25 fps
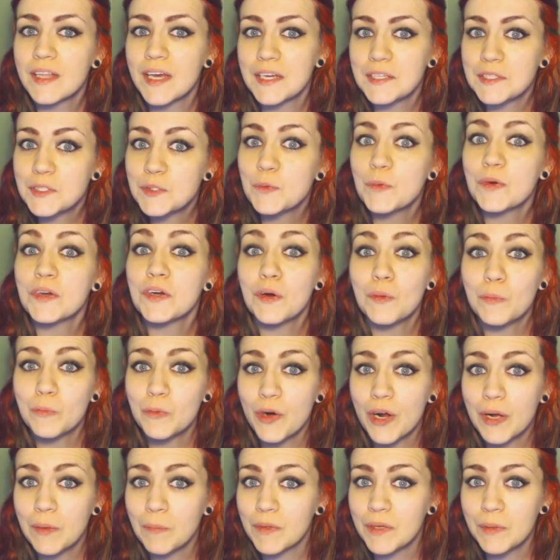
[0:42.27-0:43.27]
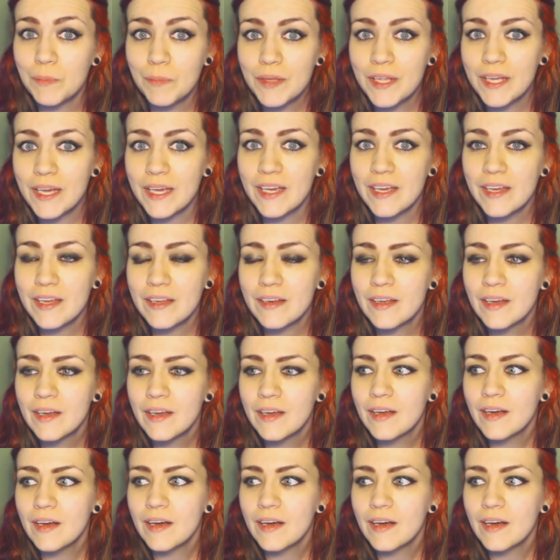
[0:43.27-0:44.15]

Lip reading: that's when I'll probably play it.